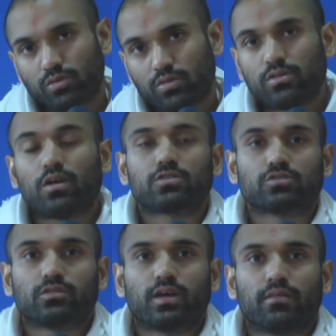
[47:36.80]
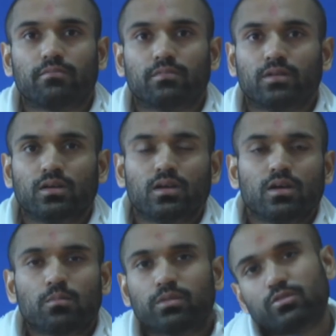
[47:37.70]
to Akshardham.
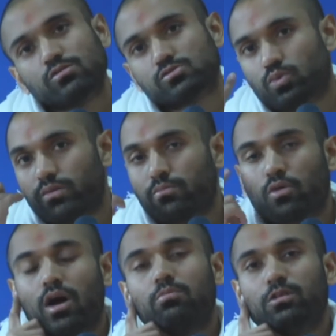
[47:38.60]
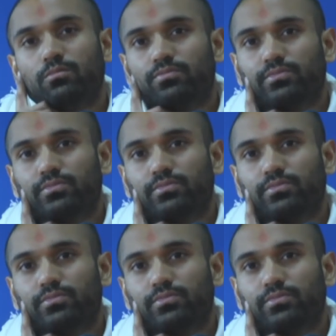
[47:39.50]
But there was one problem,